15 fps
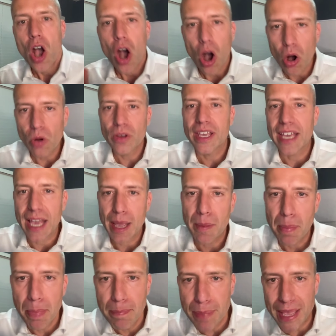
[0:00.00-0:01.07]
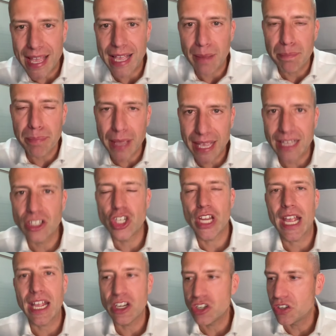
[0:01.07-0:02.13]
Okay, big
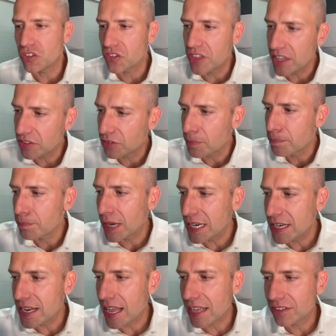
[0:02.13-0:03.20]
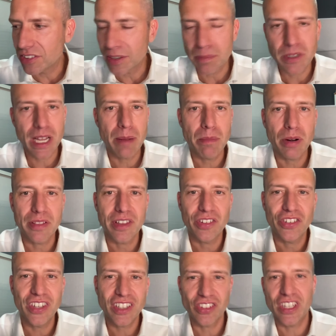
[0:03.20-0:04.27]
changes this Monday, September the
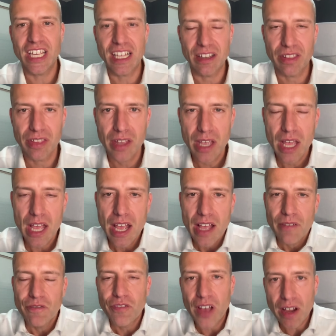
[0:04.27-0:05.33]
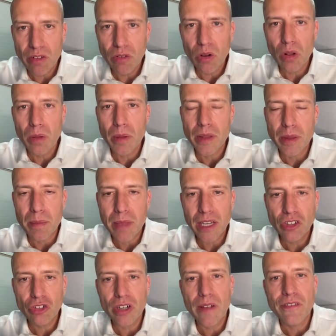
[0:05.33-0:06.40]
16th. The
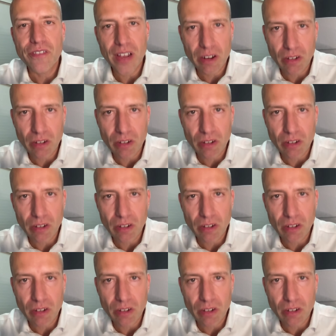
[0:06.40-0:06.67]
Ministry of